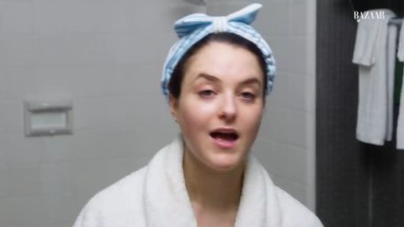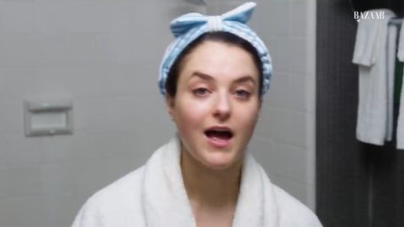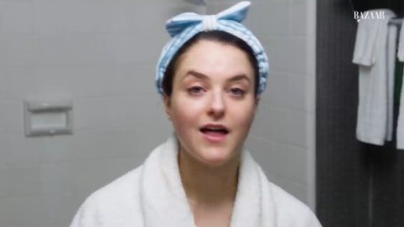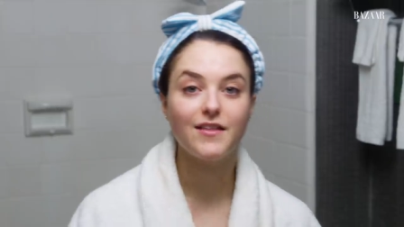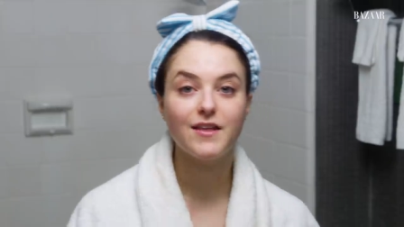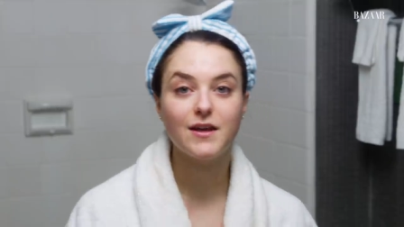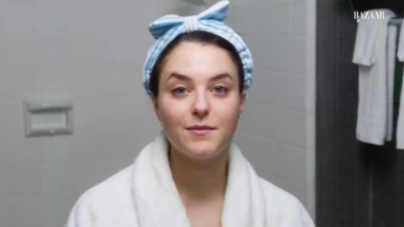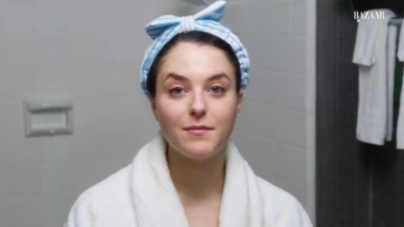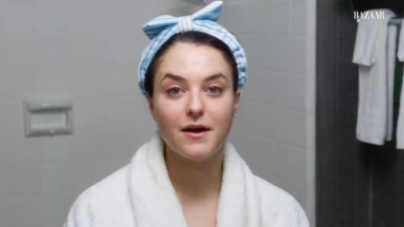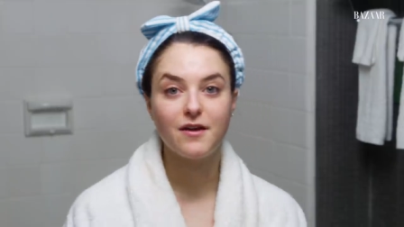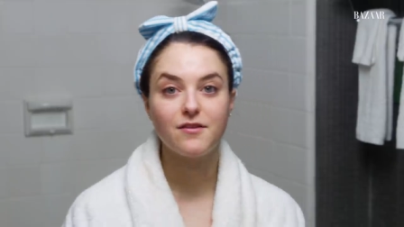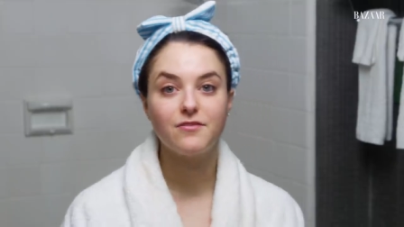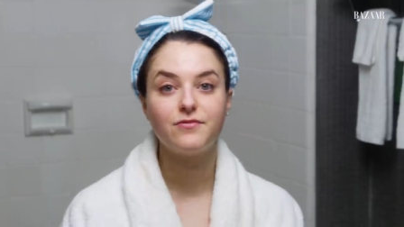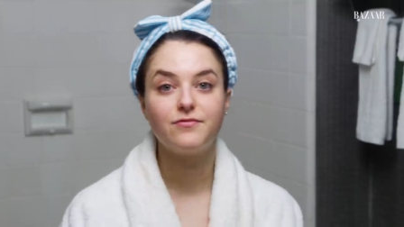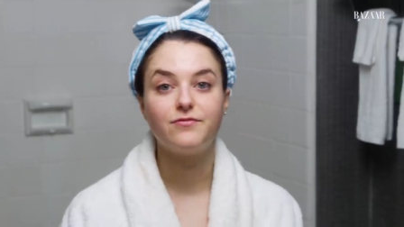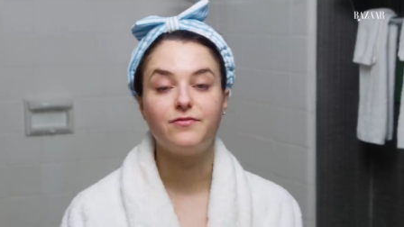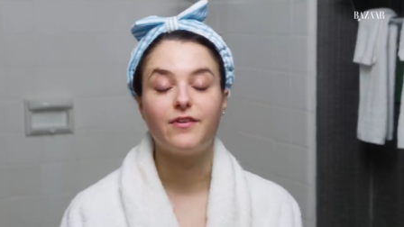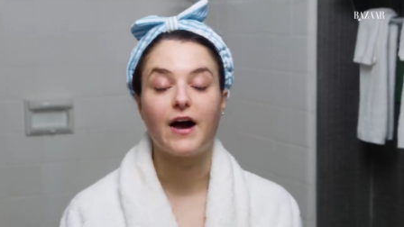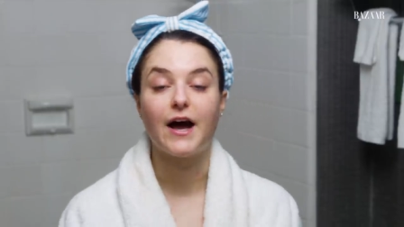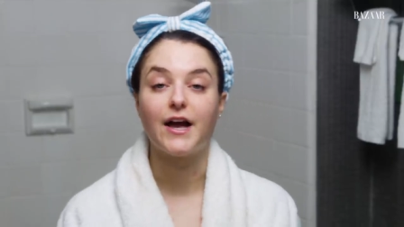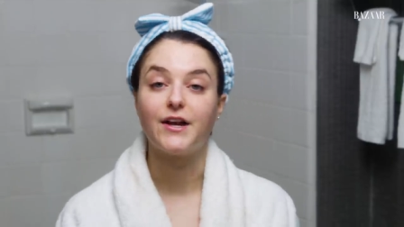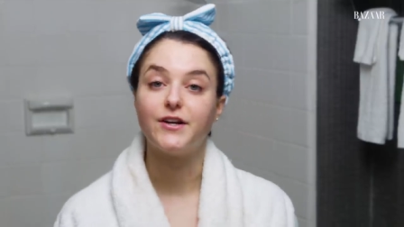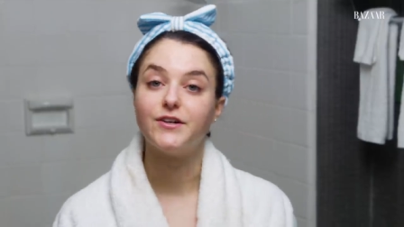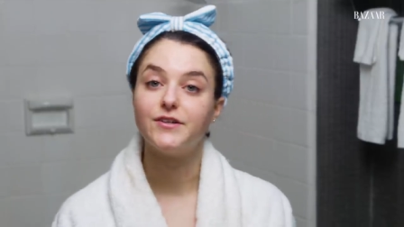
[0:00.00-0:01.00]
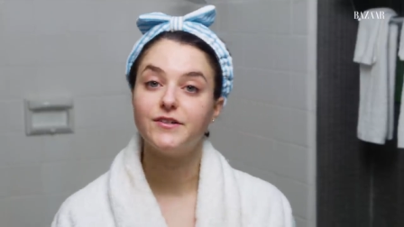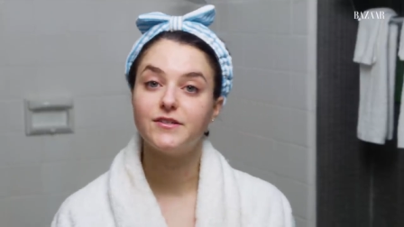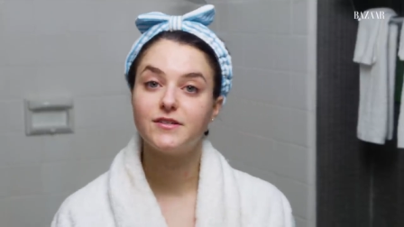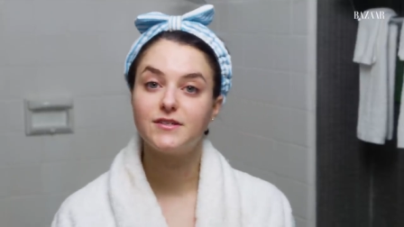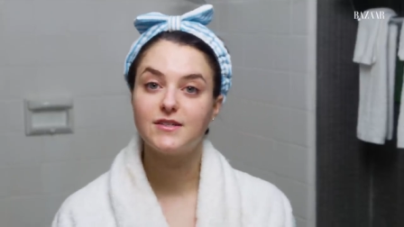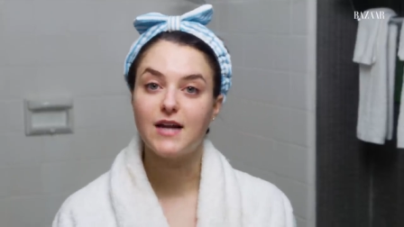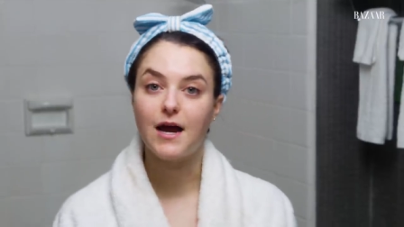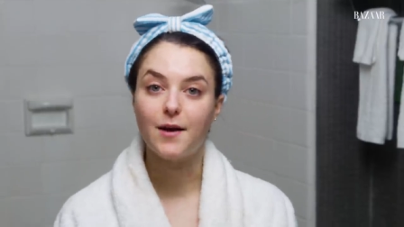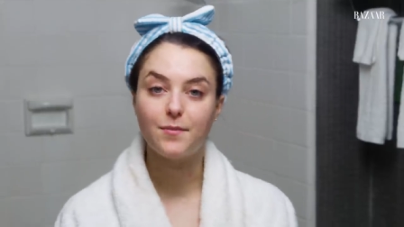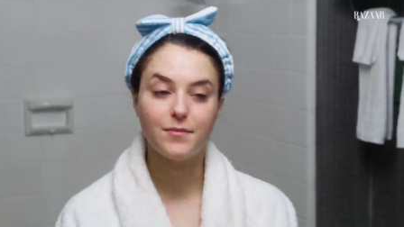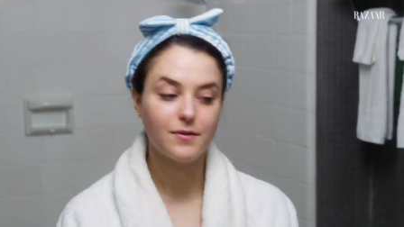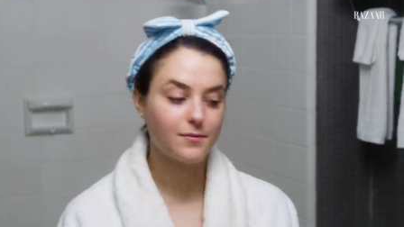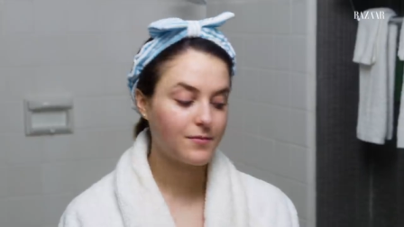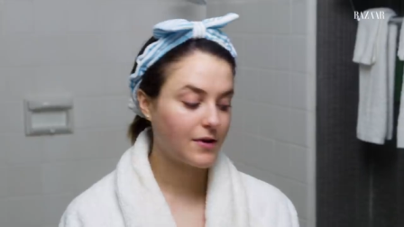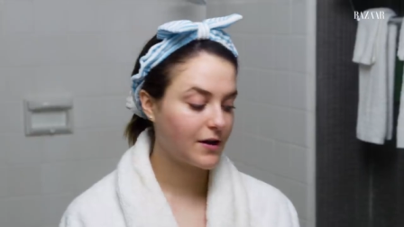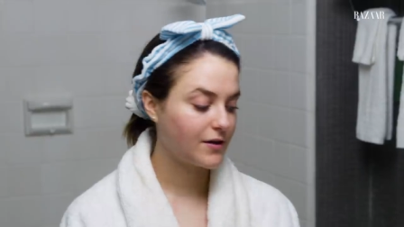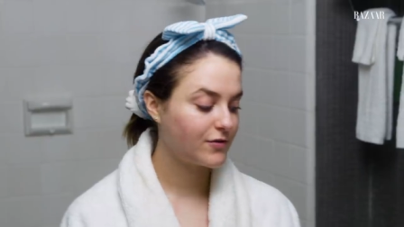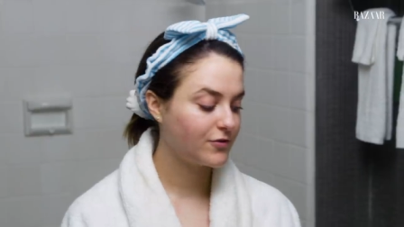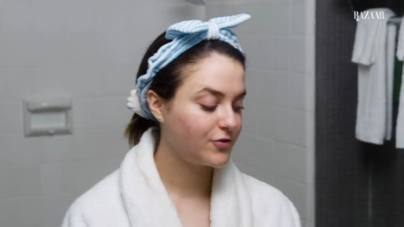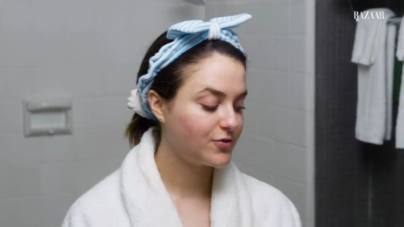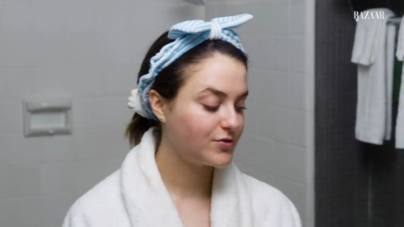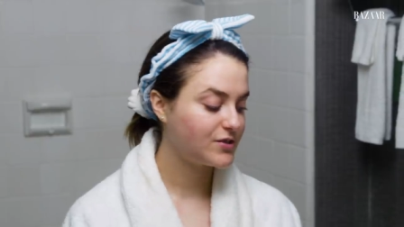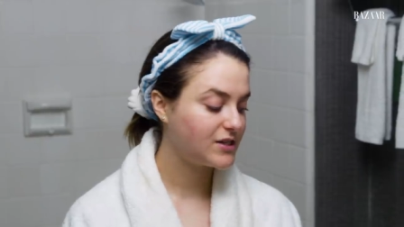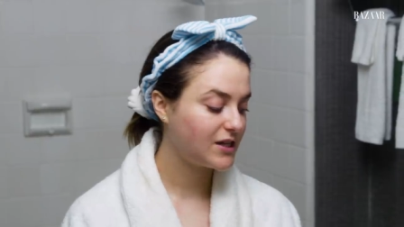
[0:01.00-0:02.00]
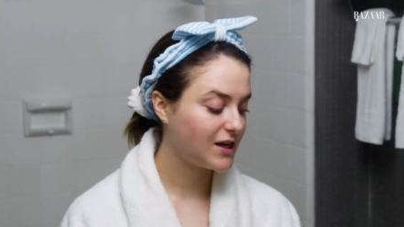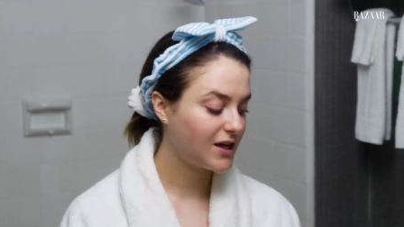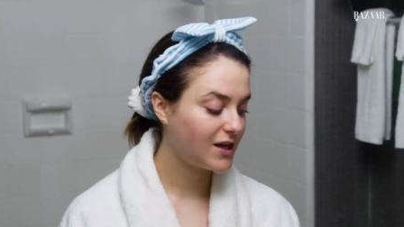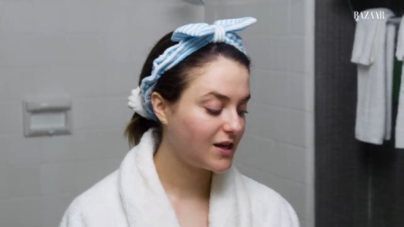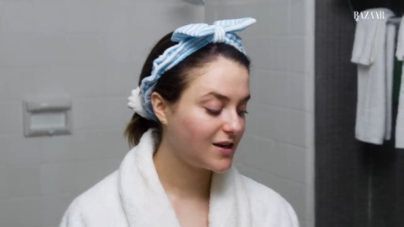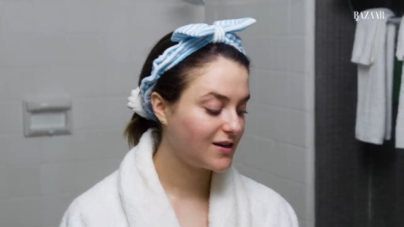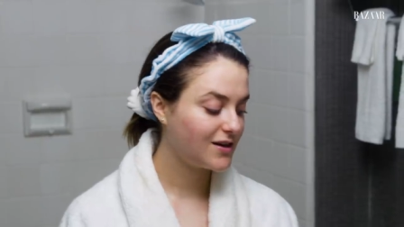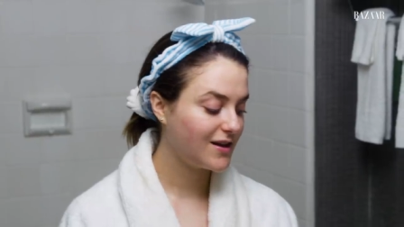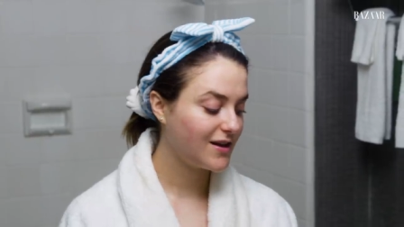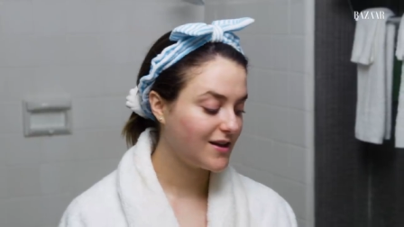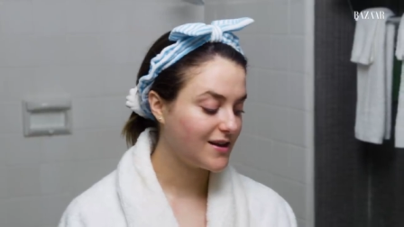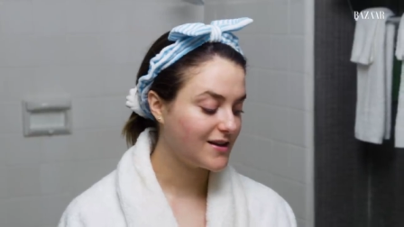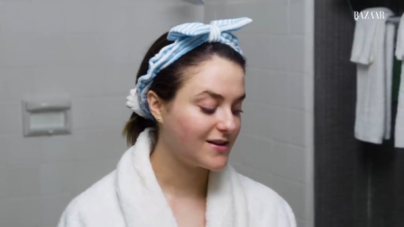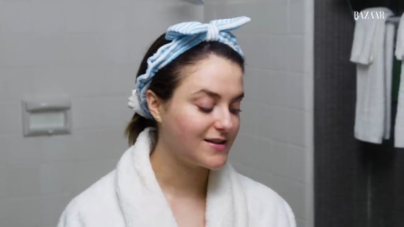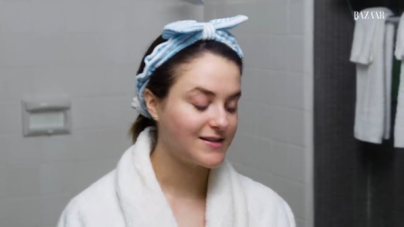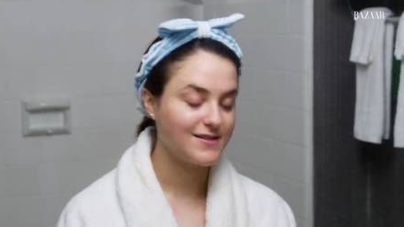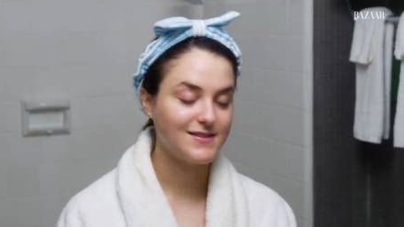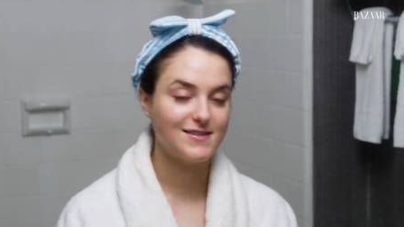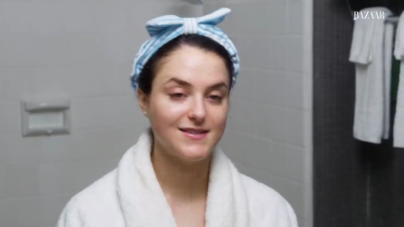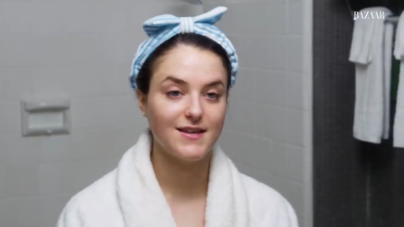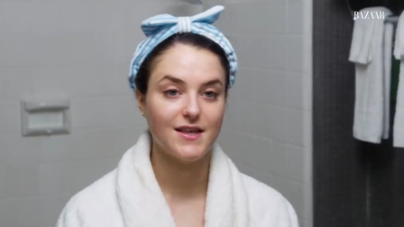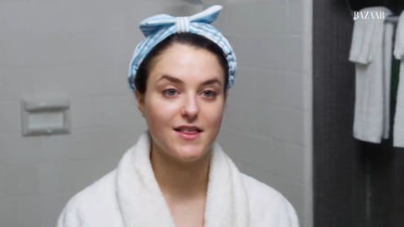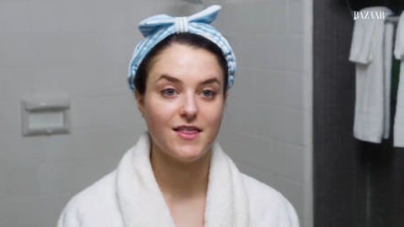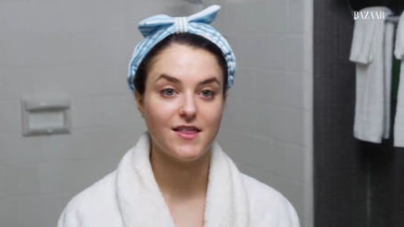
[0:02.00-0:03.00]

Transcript: And then my final step in my routine is